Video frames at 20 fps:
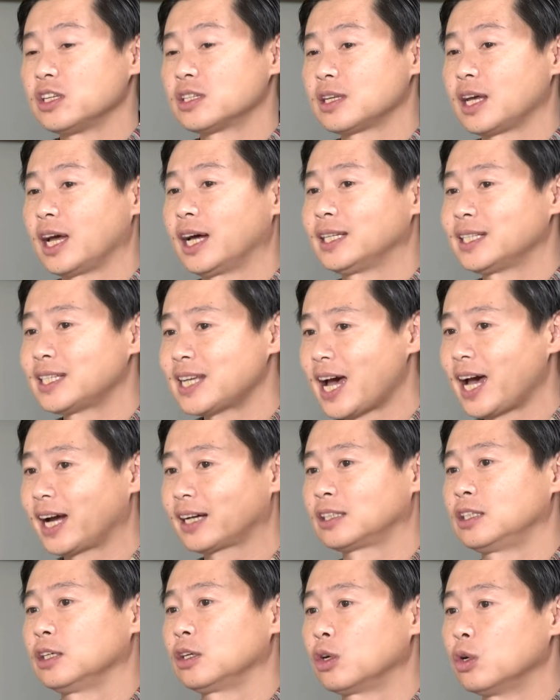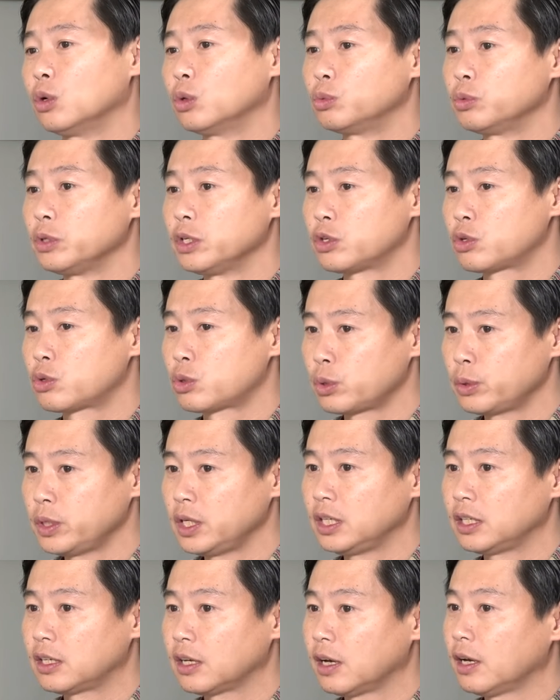say, a tactical
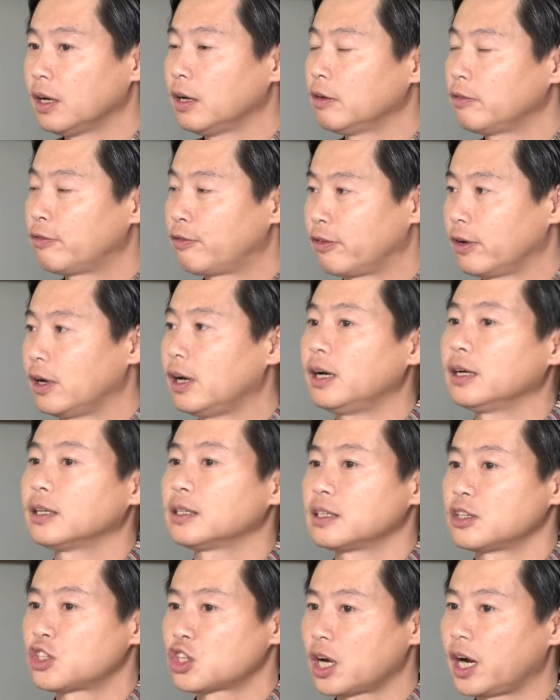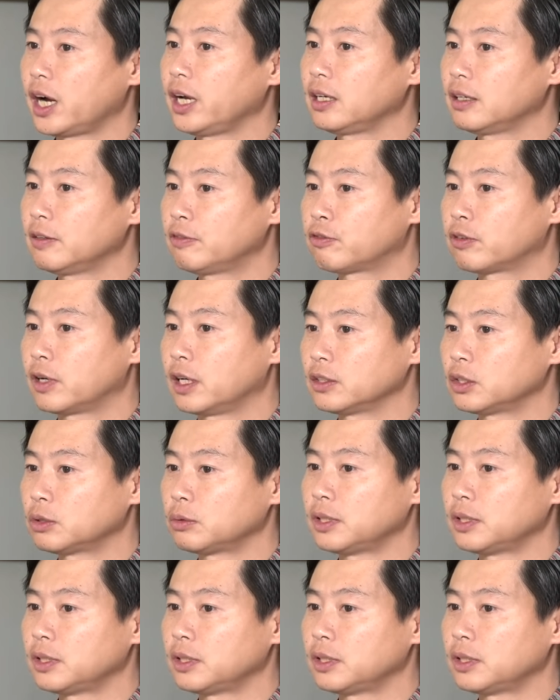retreat from the China front so